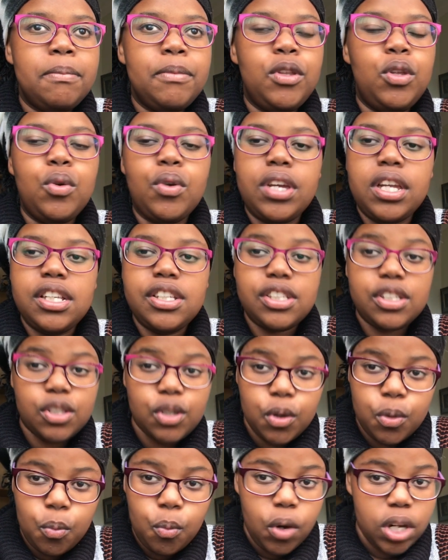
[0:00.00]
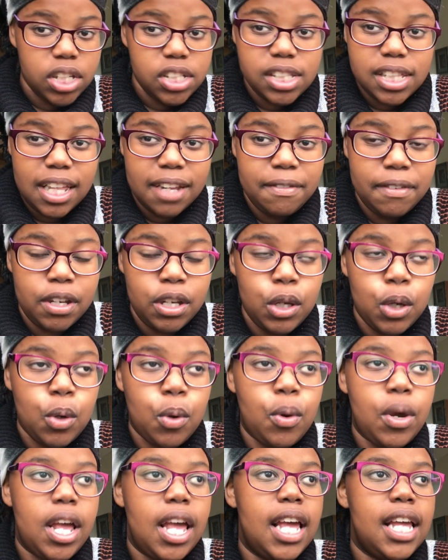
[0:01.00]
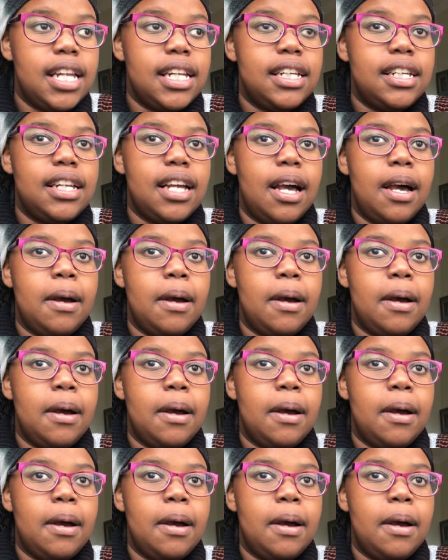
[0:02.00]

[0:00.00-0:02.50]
You can just watch that video and